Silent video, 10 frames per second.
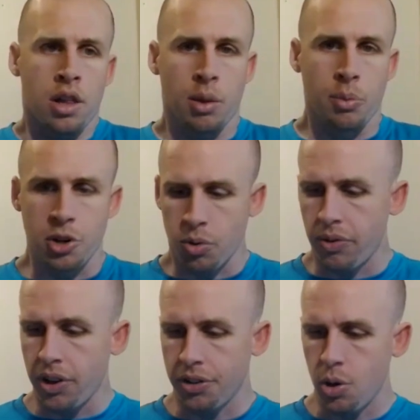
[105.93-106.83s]
let me just
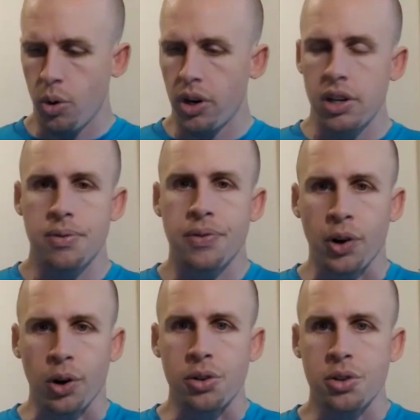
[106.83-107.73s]
reveal to you what it is
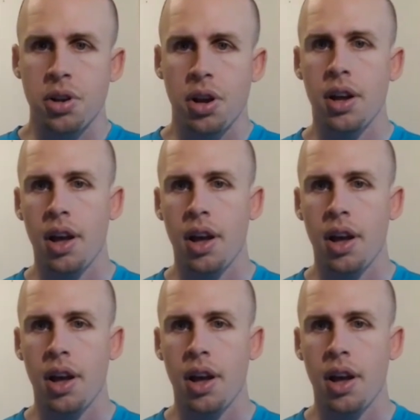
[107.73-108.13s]
first,